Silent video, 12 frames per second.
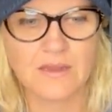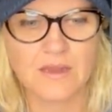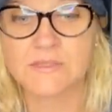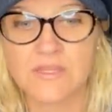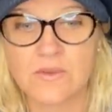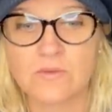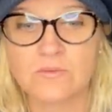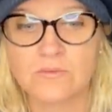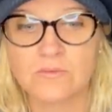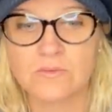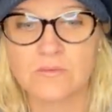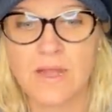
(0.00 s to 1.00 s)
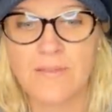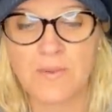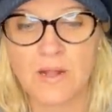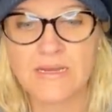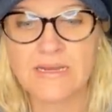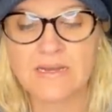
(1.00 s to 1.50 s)
So I
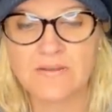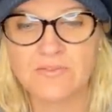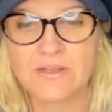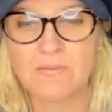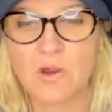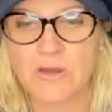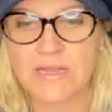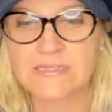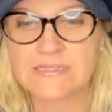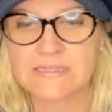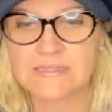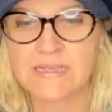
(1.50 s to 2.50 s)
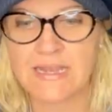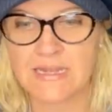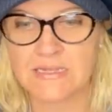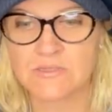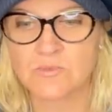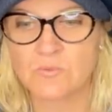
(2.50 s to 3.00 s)
bought it at a flea market
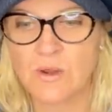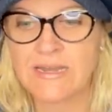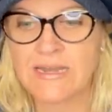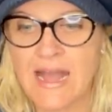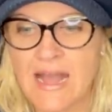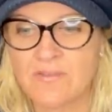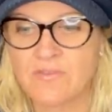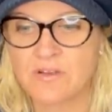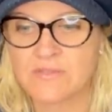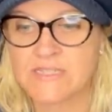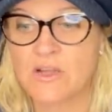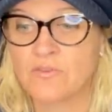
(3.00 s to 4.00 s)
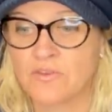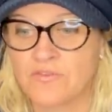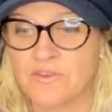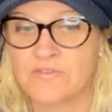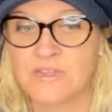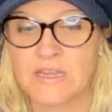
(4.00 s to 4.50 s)
stand, running a half off sale for
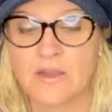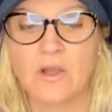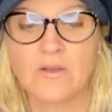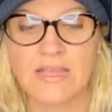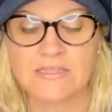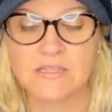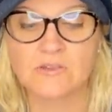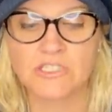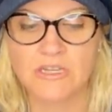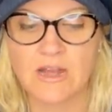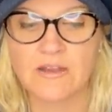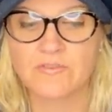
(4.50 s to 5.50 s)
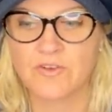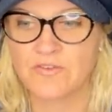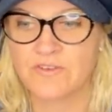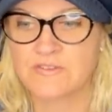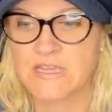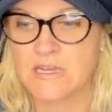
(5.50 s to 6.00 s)
fifteen dollars. Okay, so she got it for
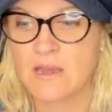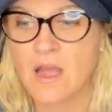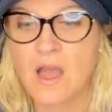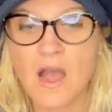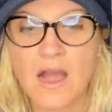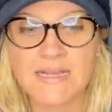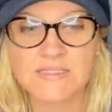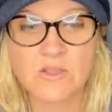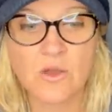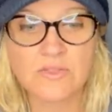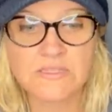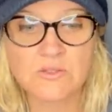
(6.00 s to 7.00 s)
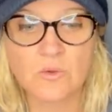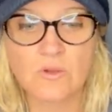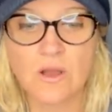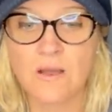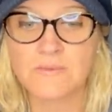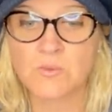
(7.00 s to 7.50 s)
fifteen dollars. I saw the sold
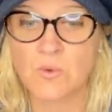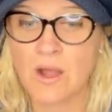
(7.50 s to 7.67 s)
comps were